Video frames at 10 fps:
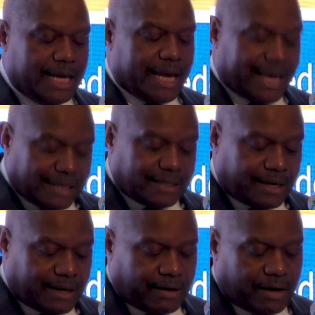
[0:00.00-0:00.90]
and
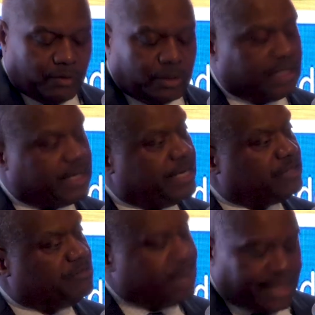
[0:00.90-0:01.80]
care, and will
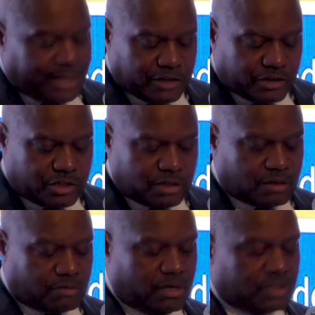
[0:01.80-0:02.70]
engage many agencies
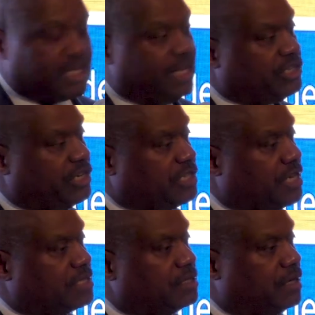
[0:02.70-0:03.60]
across
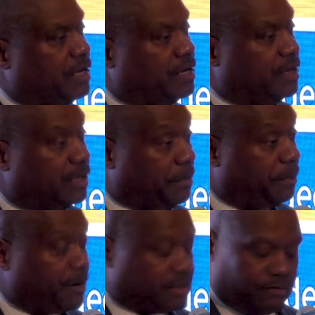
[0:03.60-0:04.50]
HHS and other
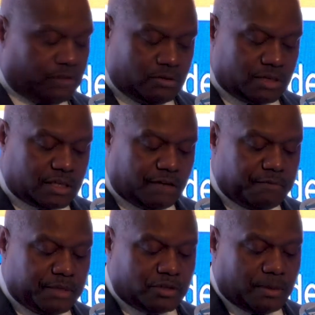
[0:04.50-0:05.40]
parts of the US
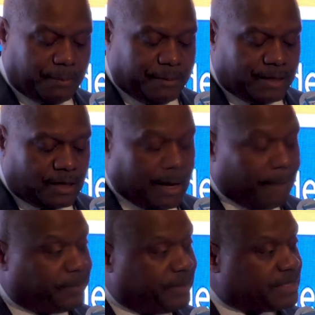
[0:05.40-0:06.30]
government to implement a
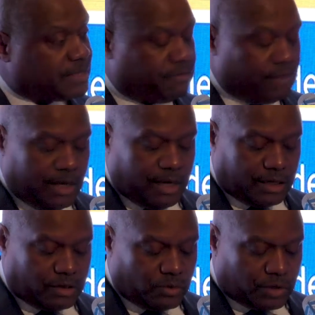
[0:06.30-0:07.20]
comprehensive
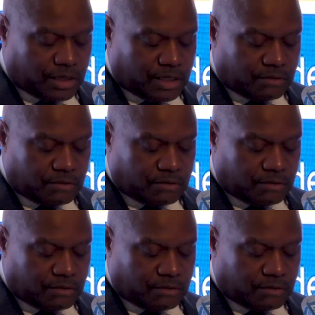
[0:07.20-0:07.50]
and coordinated